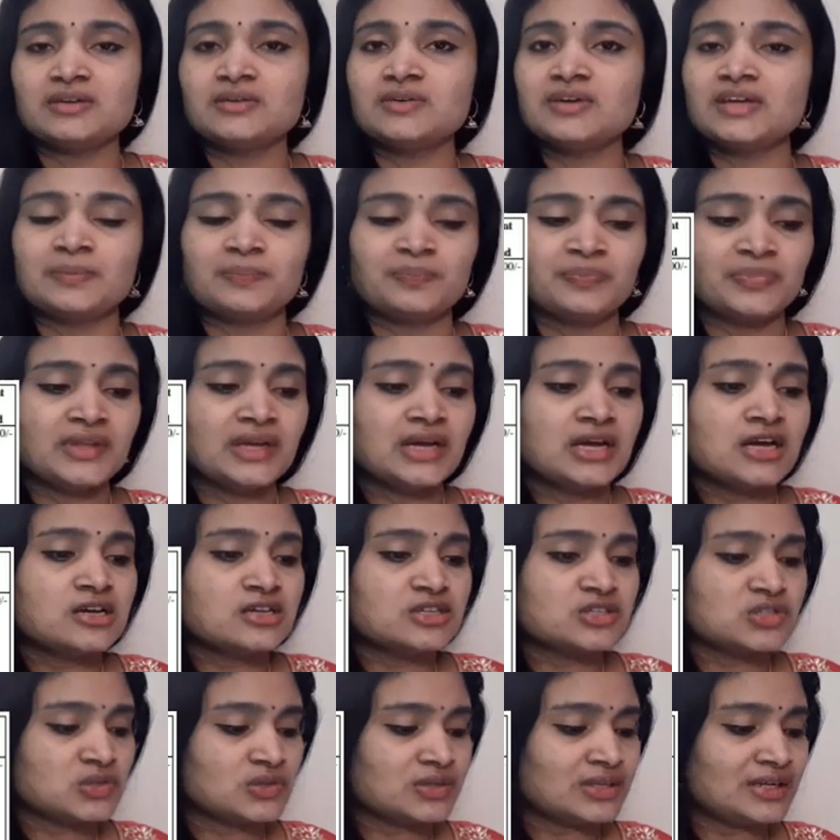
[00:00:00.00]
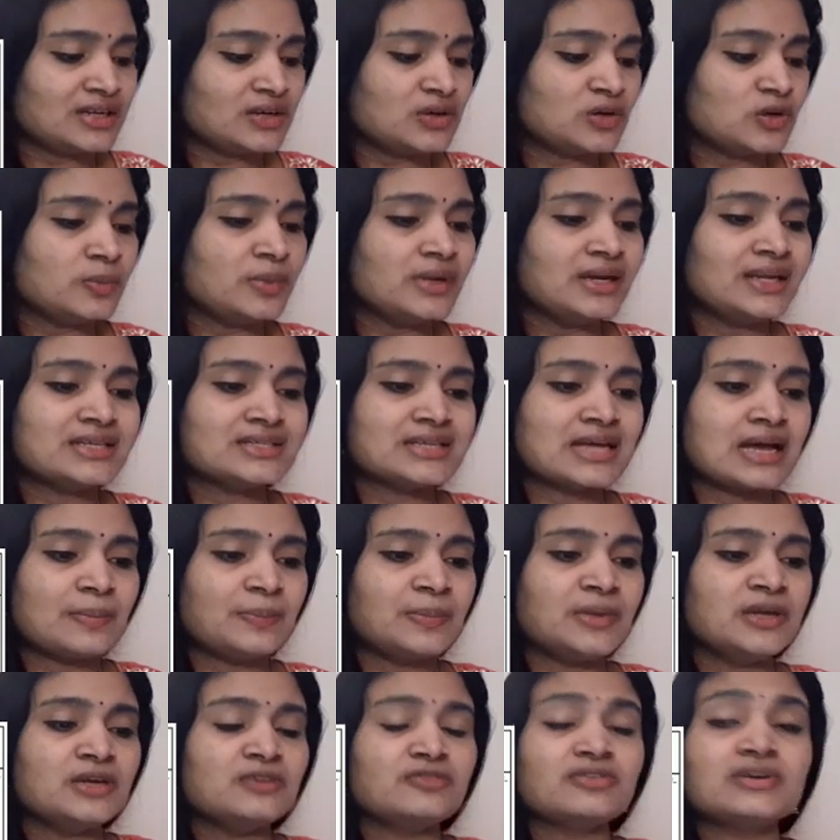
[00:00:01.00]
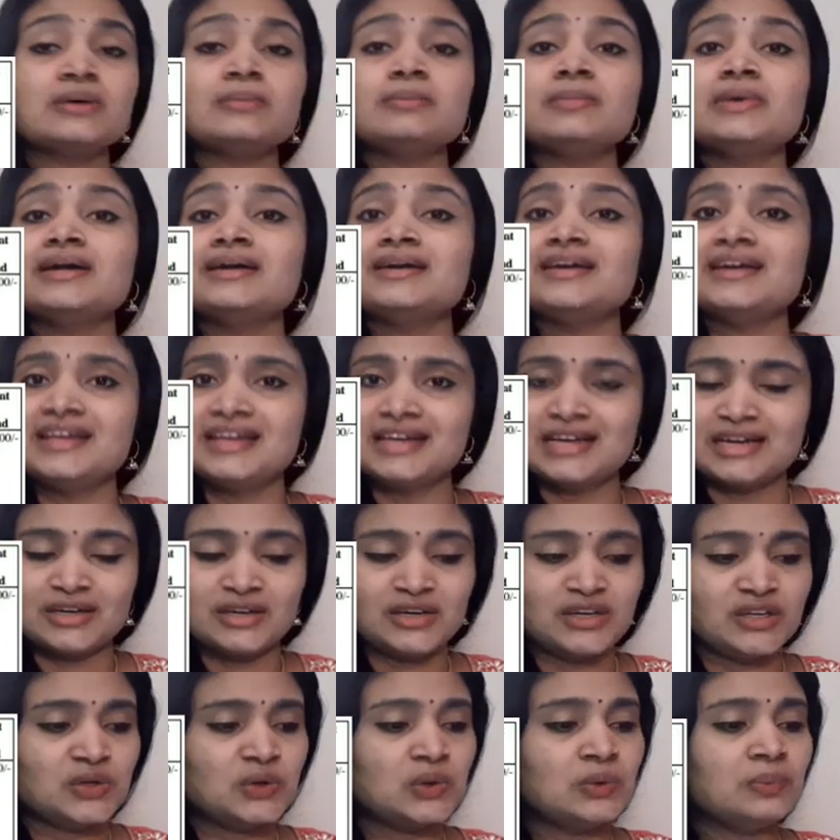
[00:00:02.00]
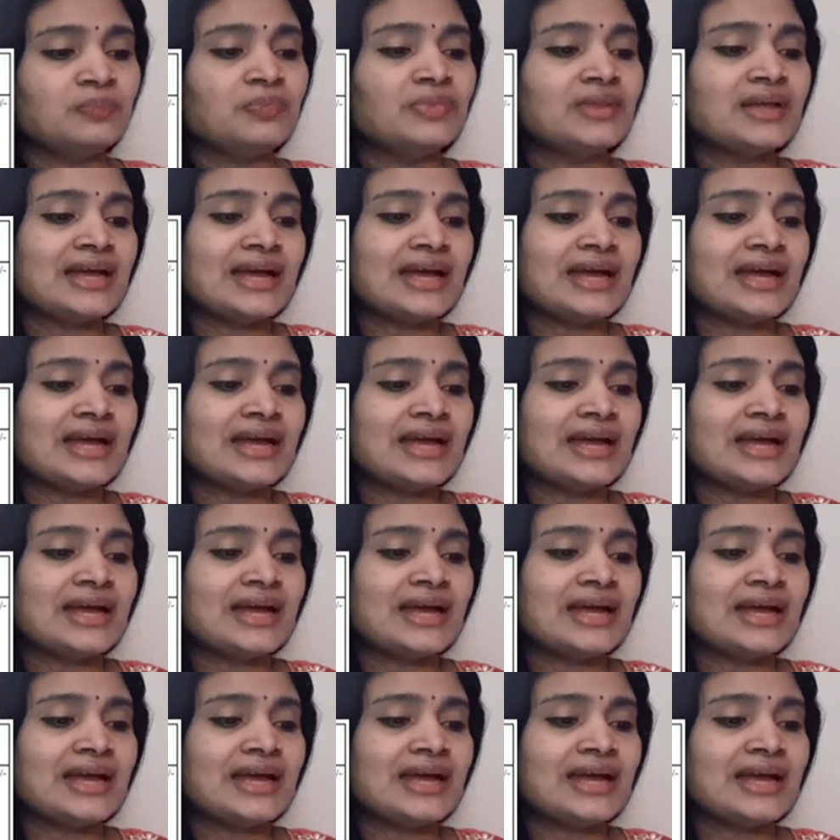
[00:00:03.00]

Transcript: Okay, so the recruitment is happening from DRDO